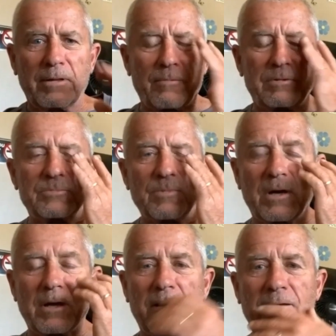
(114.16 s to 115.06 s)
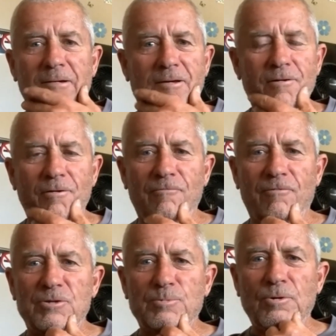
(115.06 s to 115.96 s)
That was my uh,
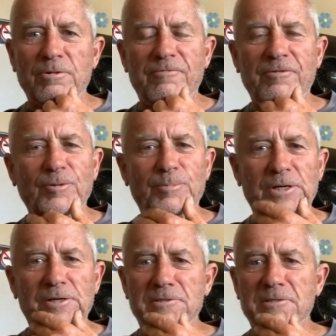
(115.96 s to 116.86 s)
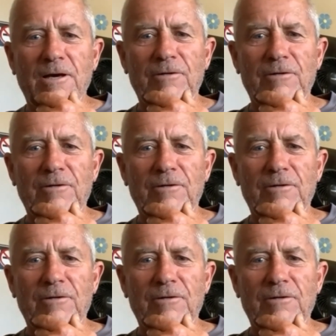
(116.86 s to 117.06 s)
firstborn in the Philippines.